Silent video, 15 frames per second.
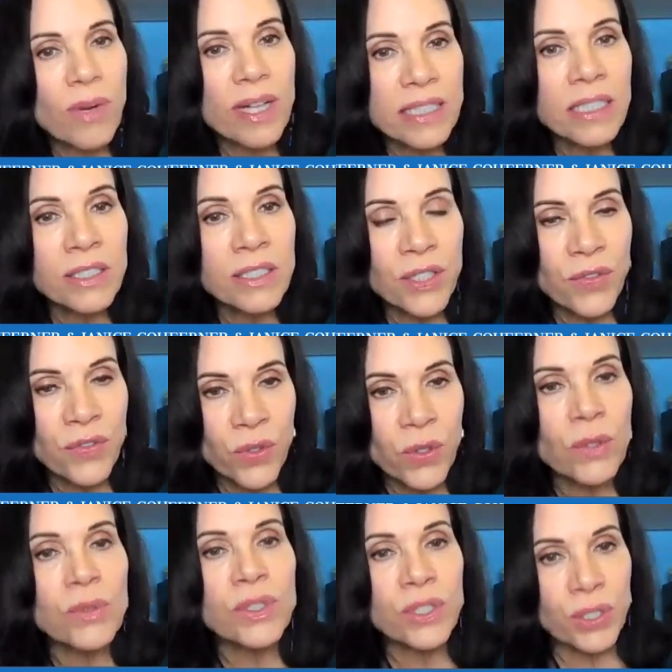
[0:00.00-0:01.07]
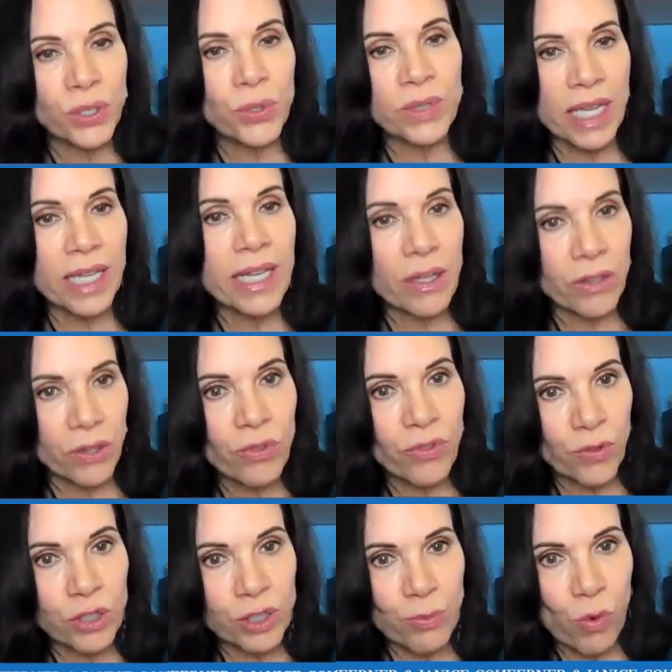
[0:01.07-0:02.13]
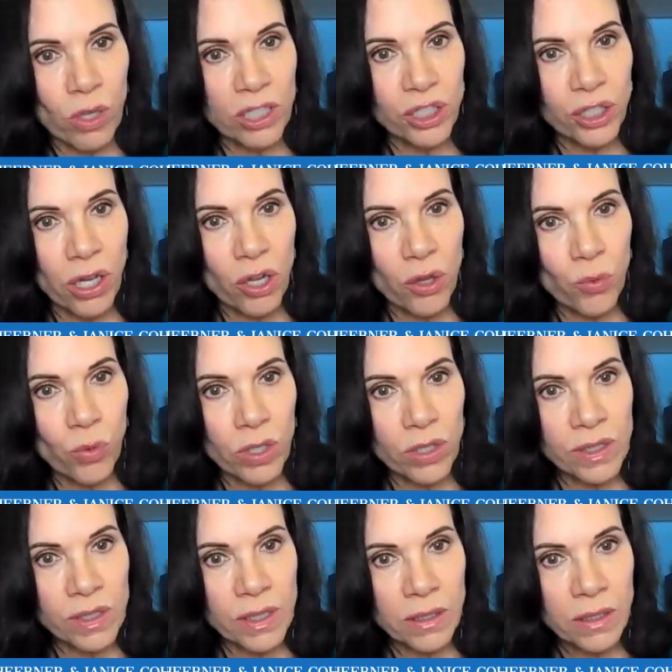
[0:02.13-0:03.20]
The residence you've used to take out the reverse mortgage, in other words.